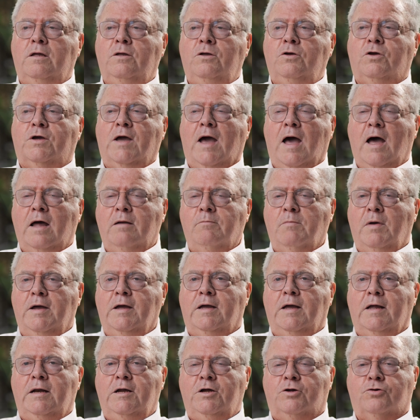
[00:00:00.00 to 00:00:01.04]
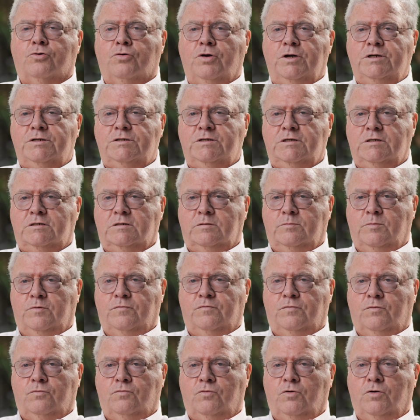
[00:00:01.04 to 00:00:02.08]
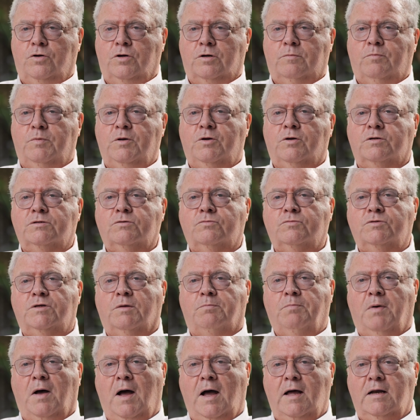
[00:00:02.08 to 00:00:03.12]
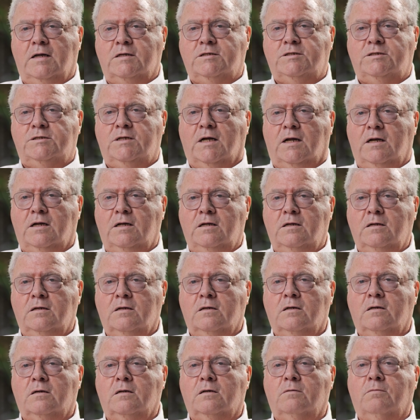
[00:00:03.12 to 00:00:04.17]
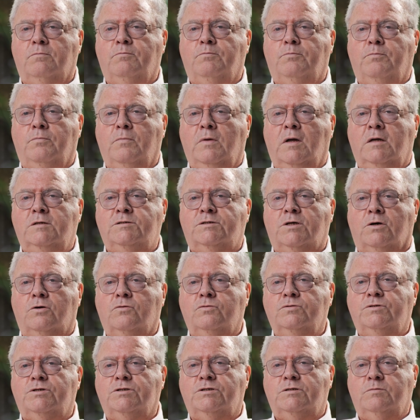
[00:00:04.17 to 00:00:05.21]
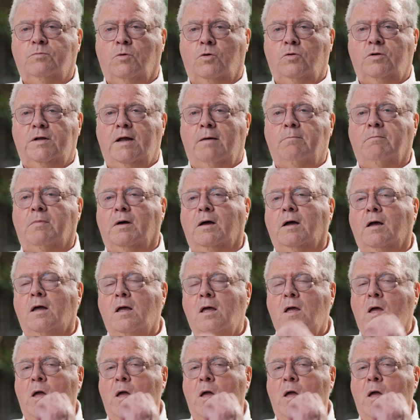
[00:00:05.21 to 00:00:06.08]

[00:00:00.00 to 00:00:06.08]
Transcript: you can't make any criticism of the work because it was a pilot study, and so it was a small number,